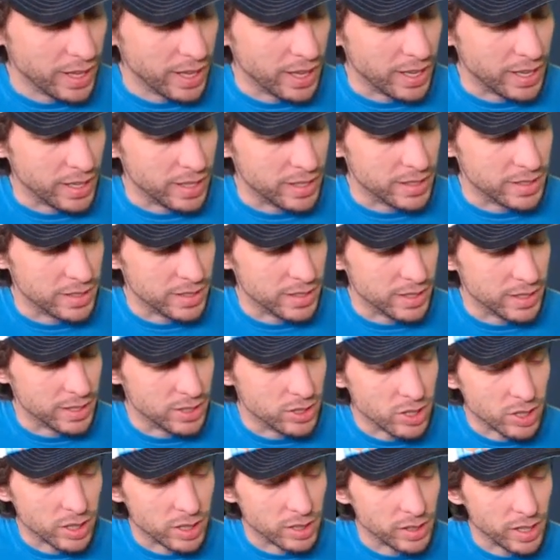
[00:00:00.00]
and it
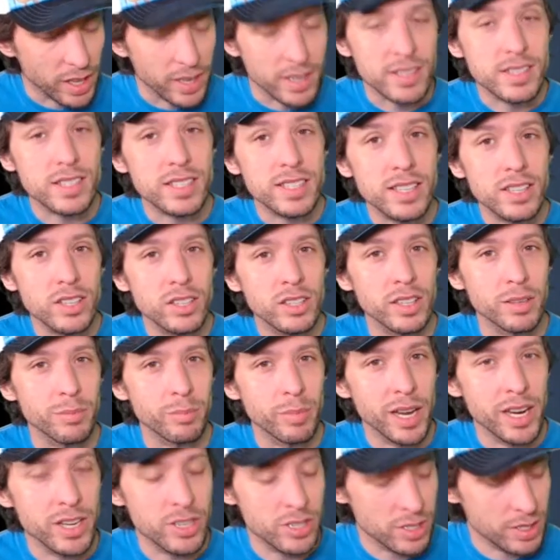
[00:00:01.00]
took a lot of skill and
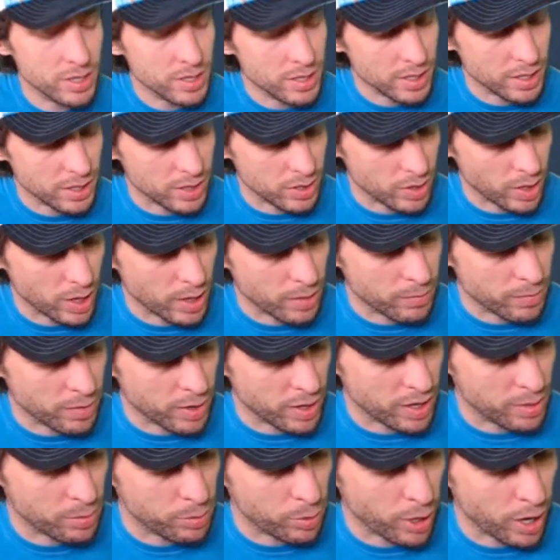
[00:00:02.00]
patience. And so I'm
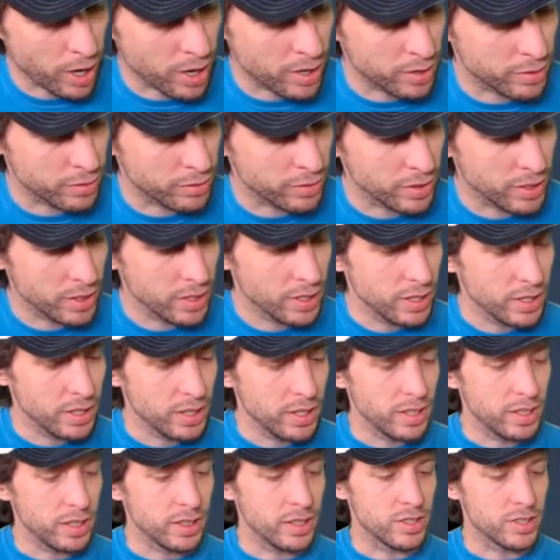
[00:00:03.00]
very proud of
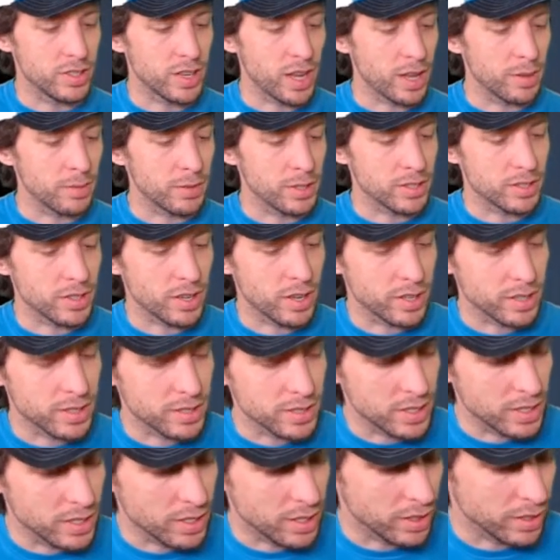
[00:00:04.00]
the job this
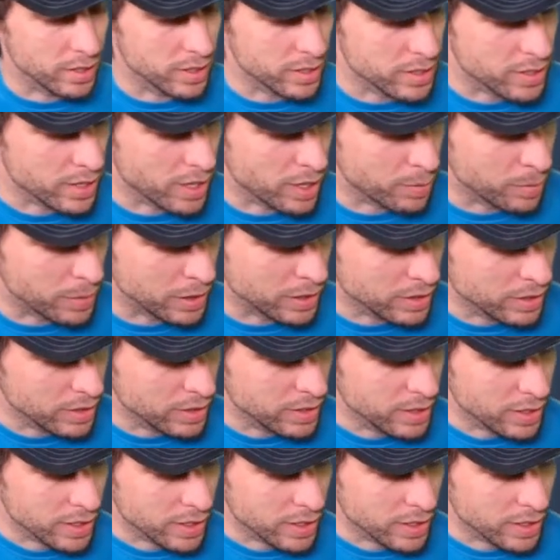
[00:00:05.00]
artist did on this helmet.